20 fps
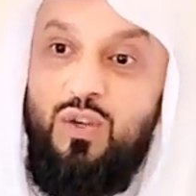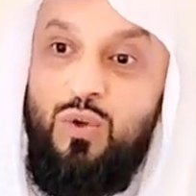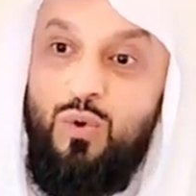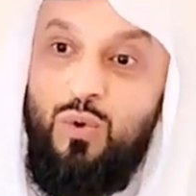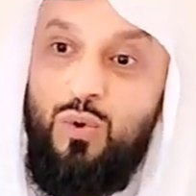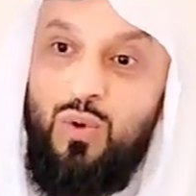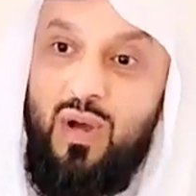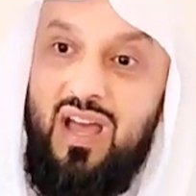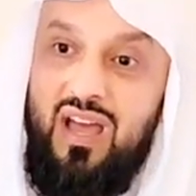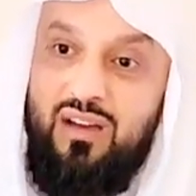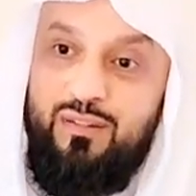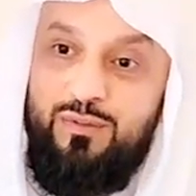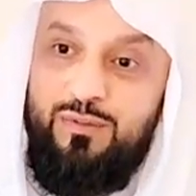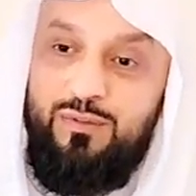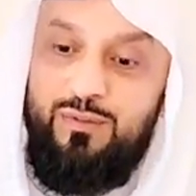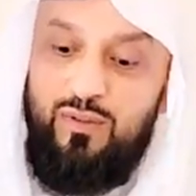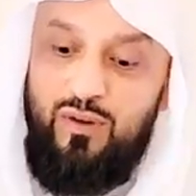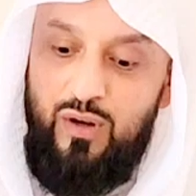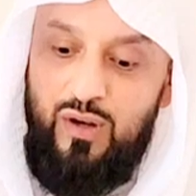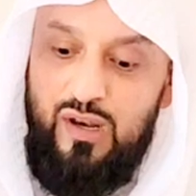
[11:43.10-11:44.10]
you
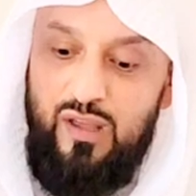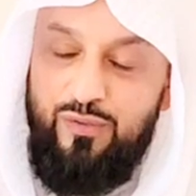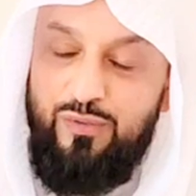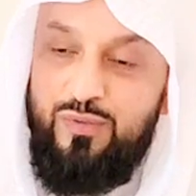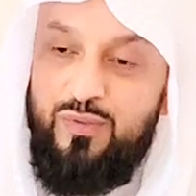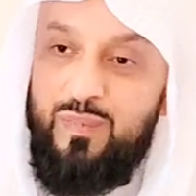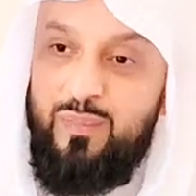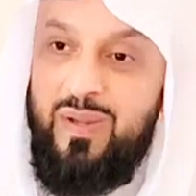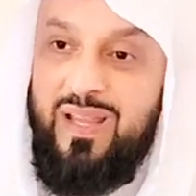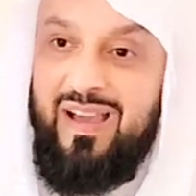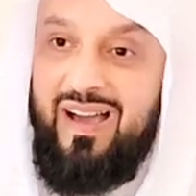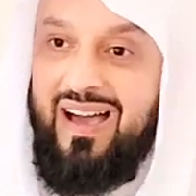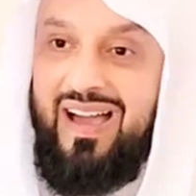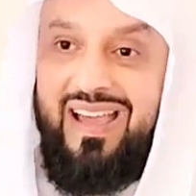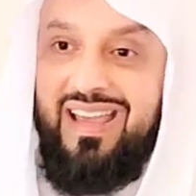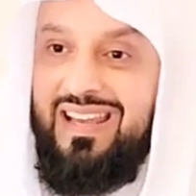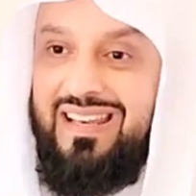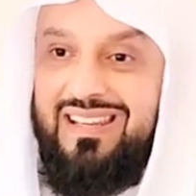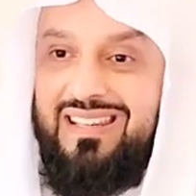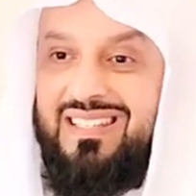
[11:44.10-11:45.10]
have left
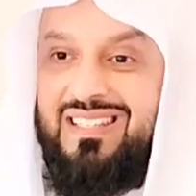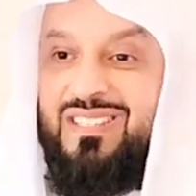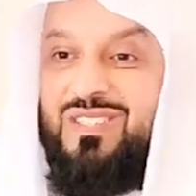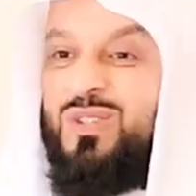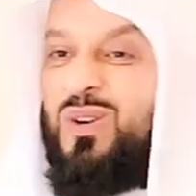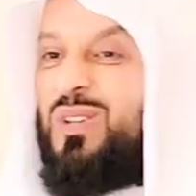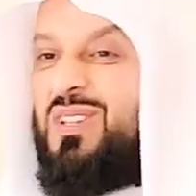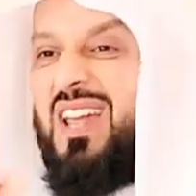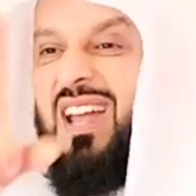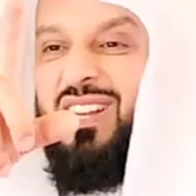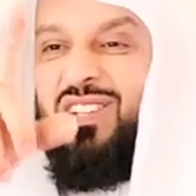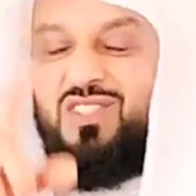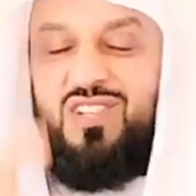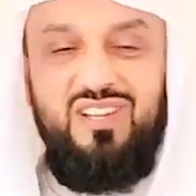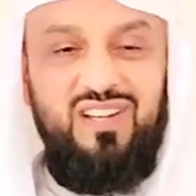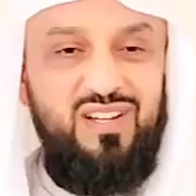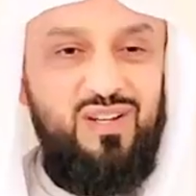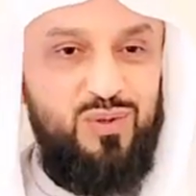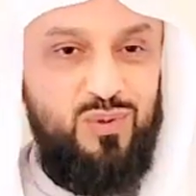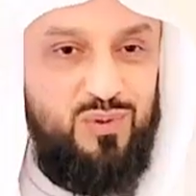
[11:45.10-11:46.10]
behind is not
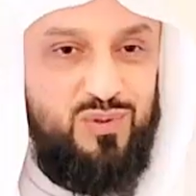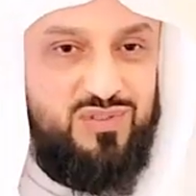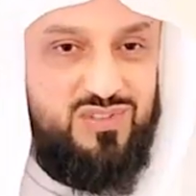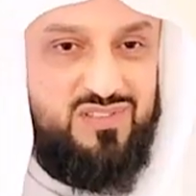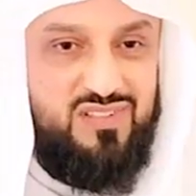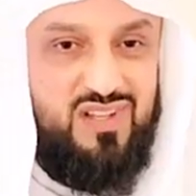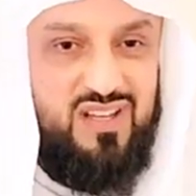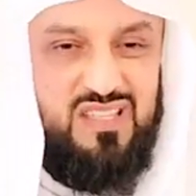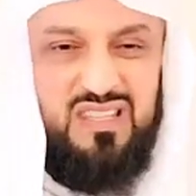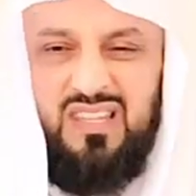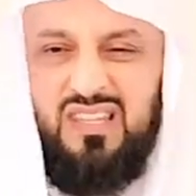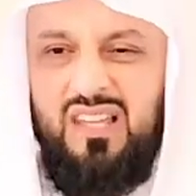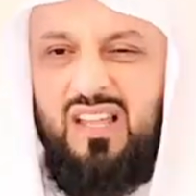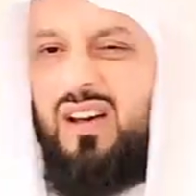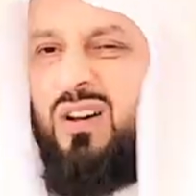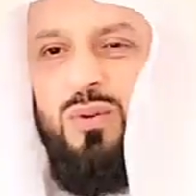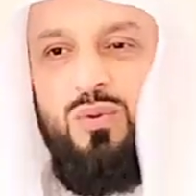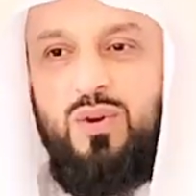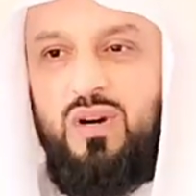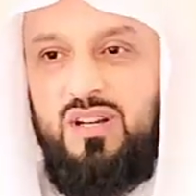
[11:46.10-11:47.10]
actually yours.
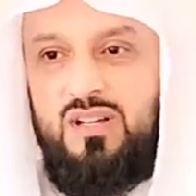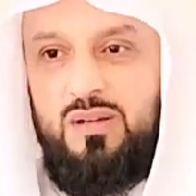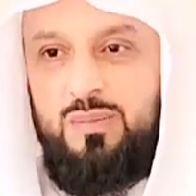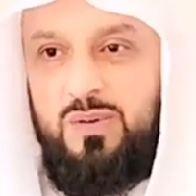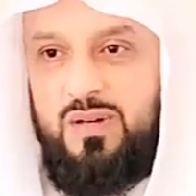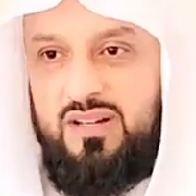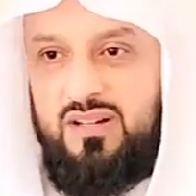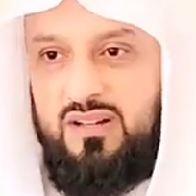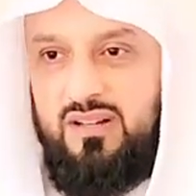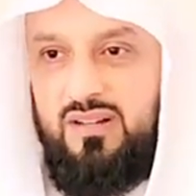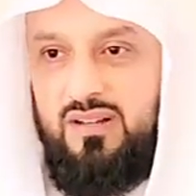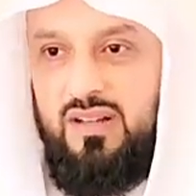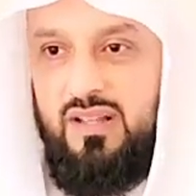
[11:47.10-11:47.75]
Allahu Akbar.